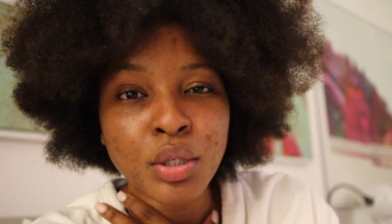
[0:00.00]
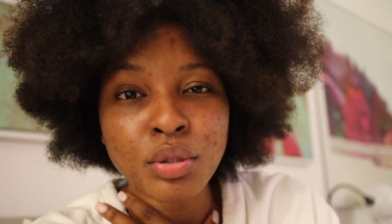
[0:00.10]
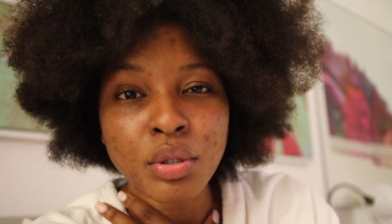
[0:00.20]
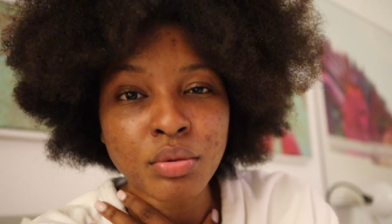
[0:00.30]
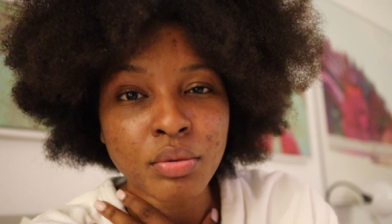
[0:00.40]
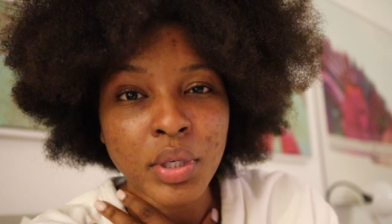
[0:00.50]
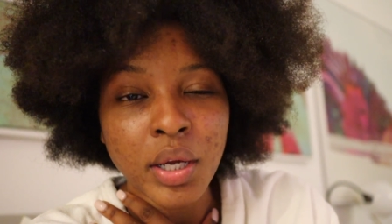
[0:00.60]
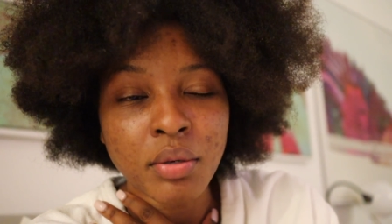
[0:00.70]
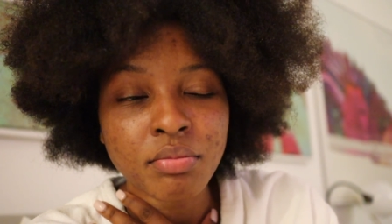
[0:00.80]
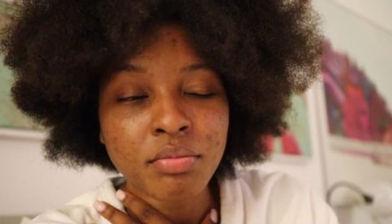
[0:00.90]
don't do
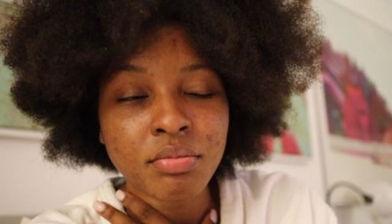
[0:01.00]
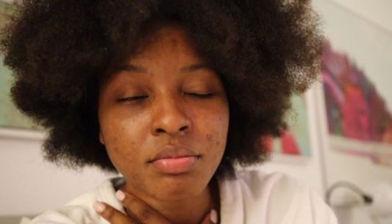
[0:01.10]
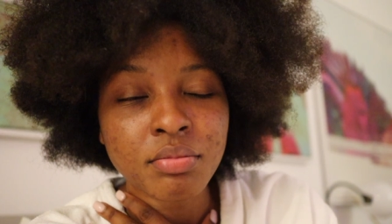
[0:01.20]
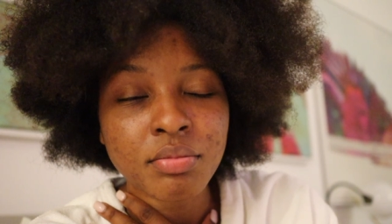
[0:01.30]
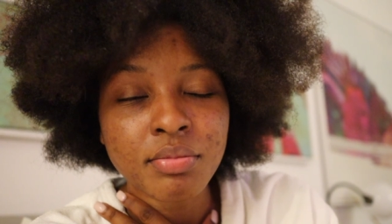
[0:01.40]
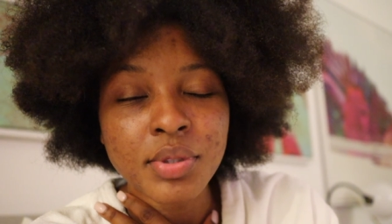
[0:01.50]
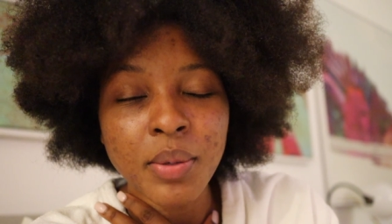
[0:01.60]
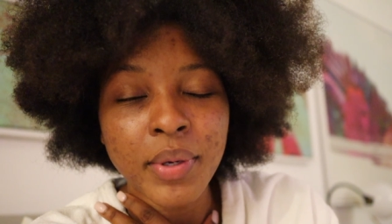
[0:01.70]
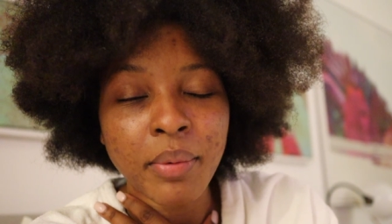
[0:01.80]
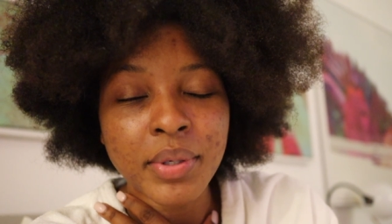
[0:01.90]
that. So
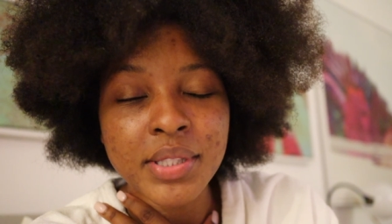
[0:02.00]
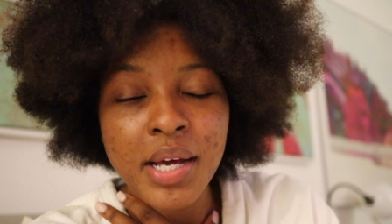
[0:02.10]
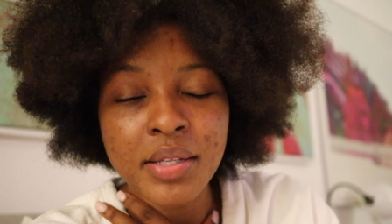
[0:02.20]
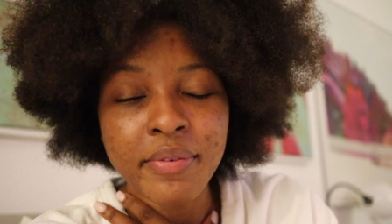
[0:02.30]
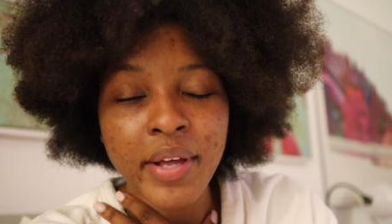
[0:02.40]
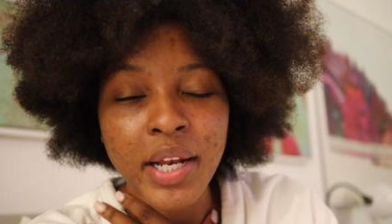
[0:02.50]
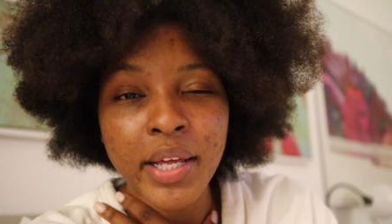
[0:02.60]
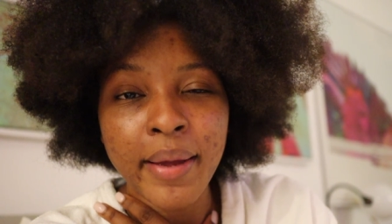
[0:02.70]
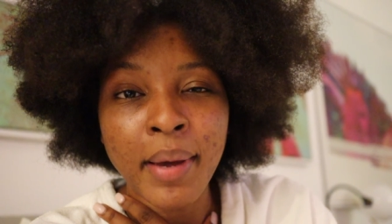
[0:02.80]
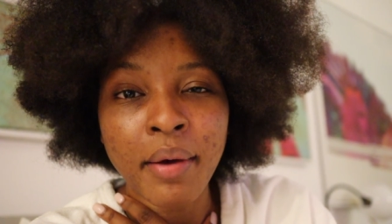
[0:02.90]
when I went down to finally
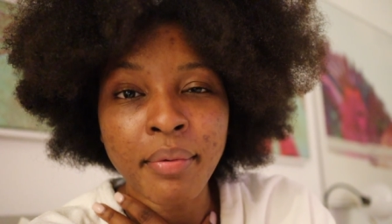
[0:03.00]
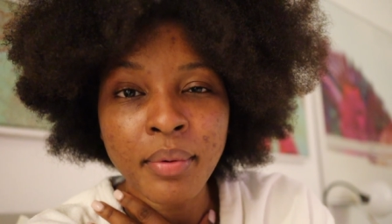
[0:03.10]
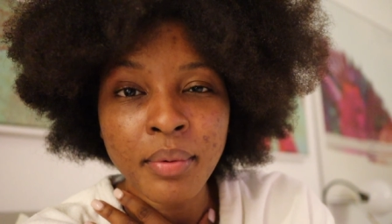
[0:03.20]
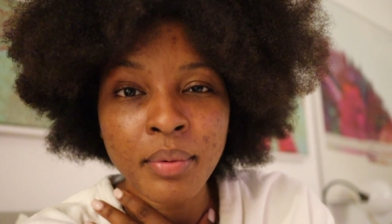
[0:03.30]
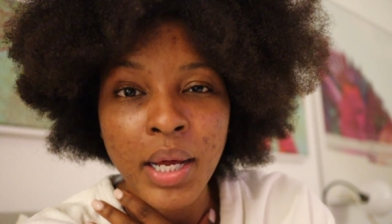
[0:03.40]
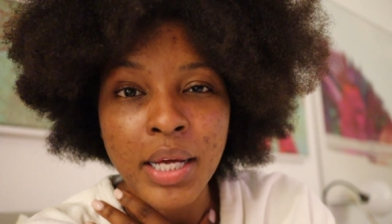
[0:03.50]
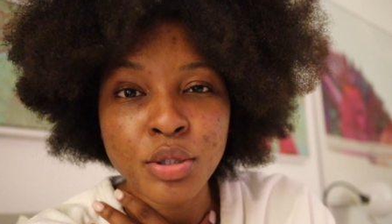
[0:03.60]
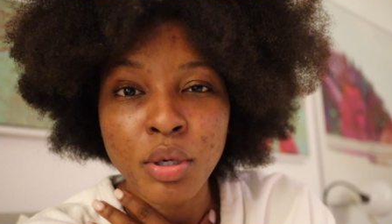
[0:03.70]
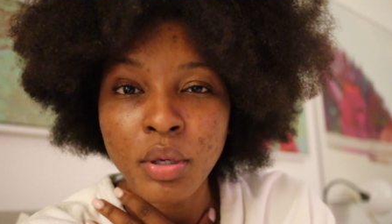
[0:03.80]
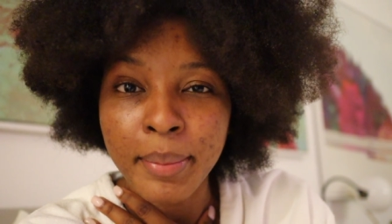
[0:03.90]
get my food, I
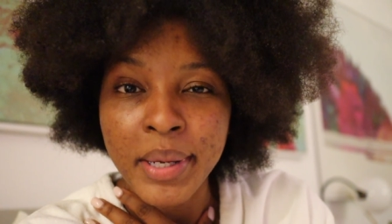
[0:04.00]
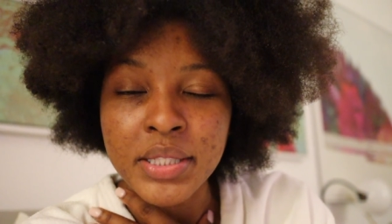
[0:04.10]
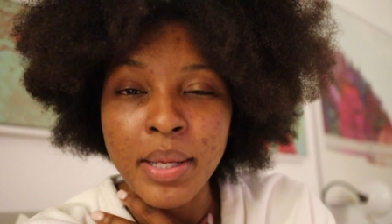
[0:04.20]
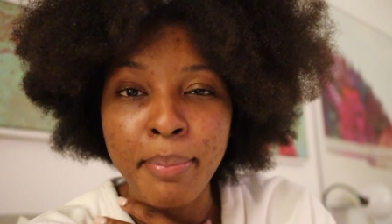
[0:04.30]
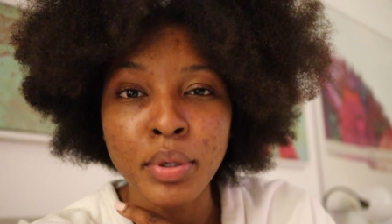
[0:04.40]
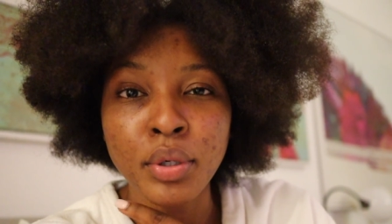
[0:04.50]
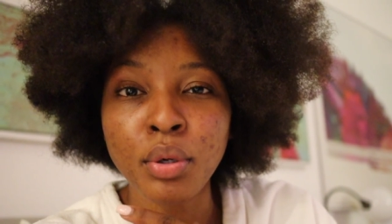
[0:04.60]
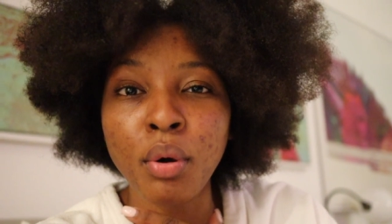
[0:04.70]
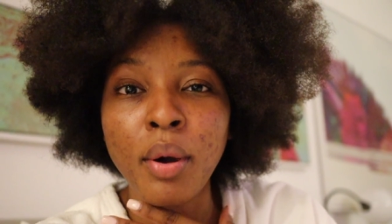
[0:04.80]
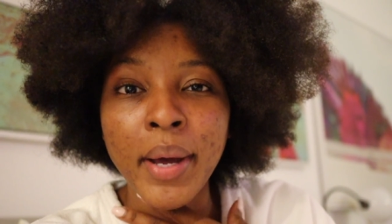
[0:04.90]
told him, I said, put a
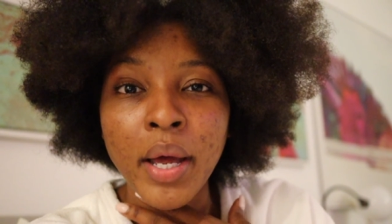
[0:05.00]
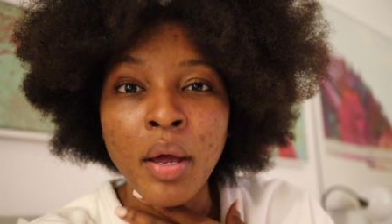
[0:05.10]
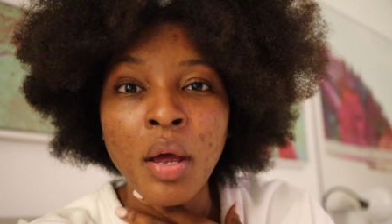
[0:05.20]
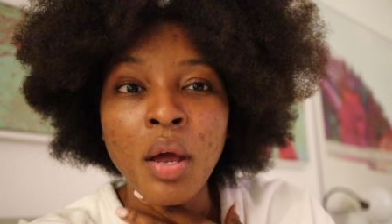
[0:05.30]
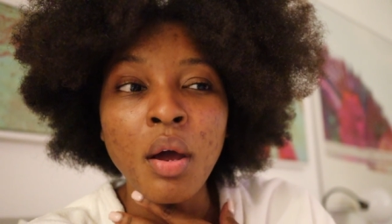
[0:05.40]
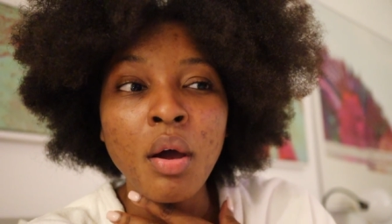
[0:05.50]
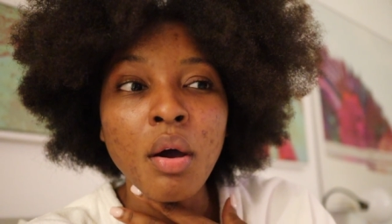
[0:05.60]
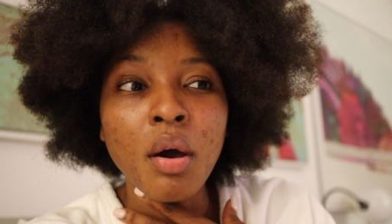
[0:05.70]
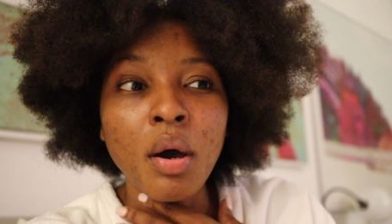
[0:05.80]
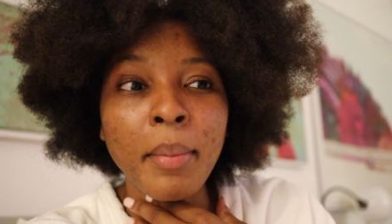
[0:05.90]
note on my
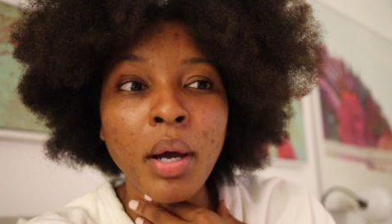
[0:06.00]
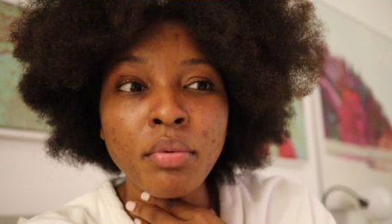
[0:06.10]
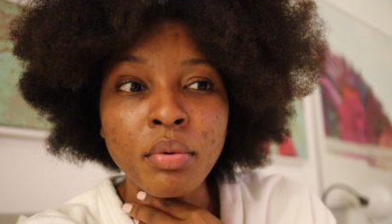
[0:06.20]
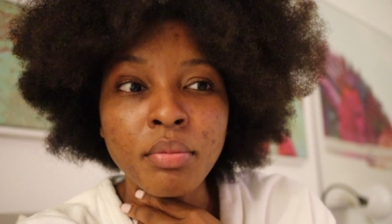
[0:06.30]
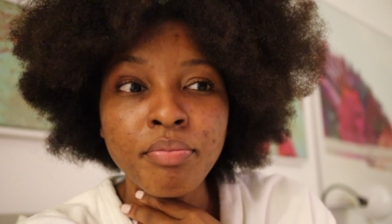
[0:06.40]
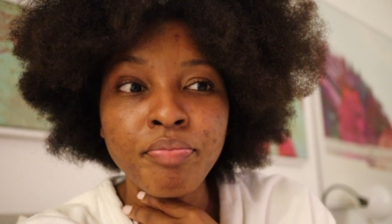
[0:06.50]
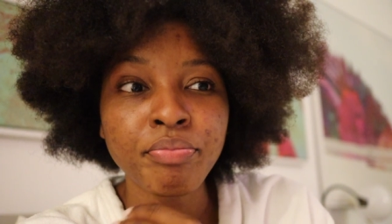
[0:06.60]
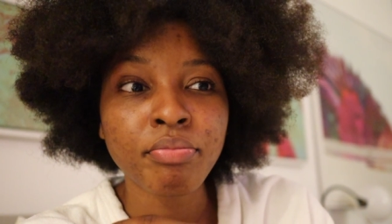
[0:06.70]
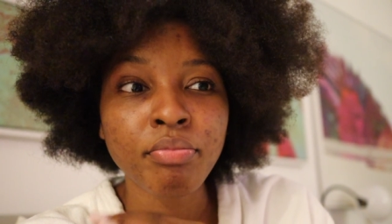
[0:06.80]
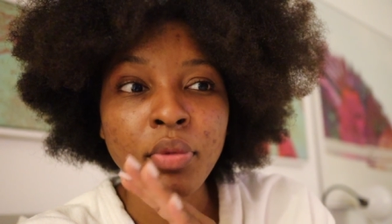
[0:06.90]
on my room
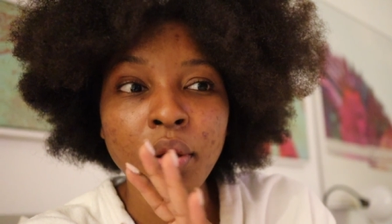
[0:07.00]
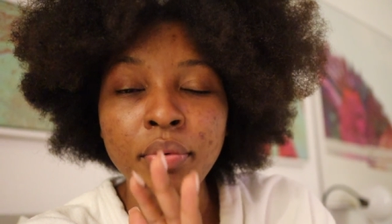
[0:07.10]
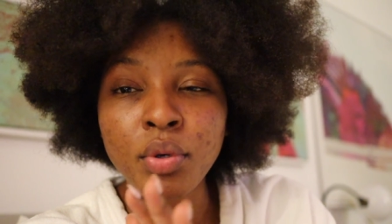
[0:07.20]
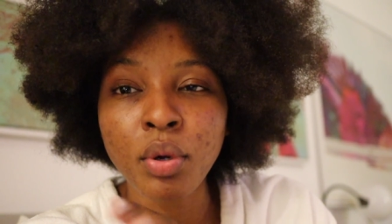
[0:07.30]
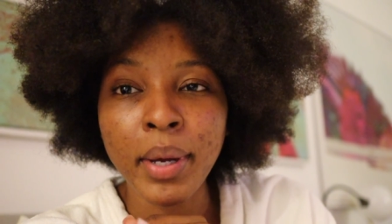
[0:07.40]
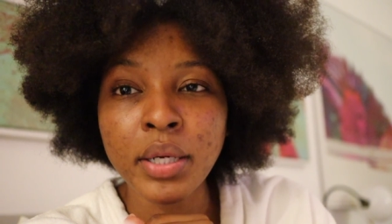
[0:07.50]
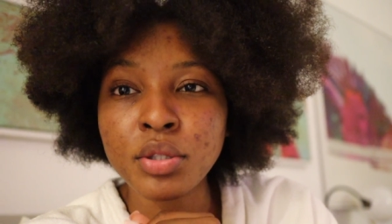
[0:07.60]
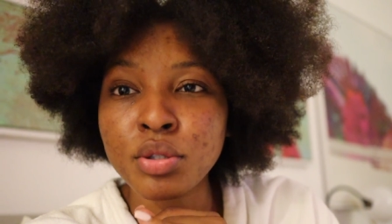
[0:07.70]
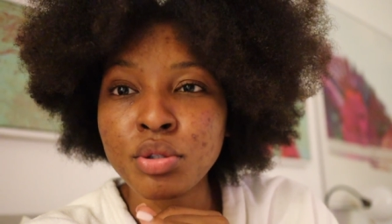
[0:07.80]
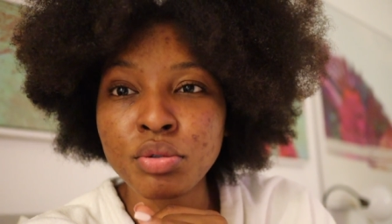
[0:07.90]
for nobody
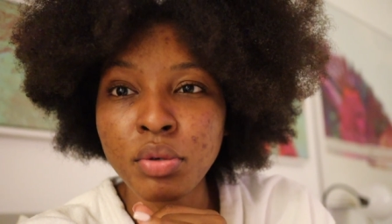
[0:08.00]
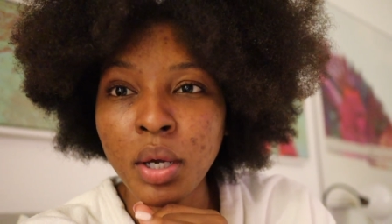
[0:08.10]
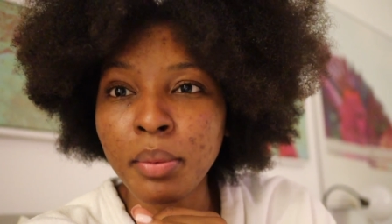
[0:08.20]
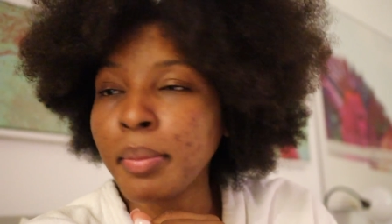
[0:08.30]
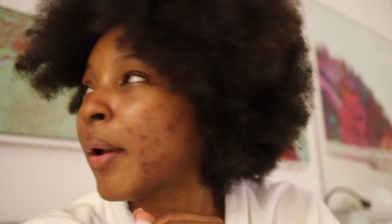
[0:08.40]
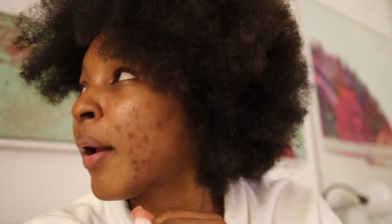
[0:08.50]
to disrupt.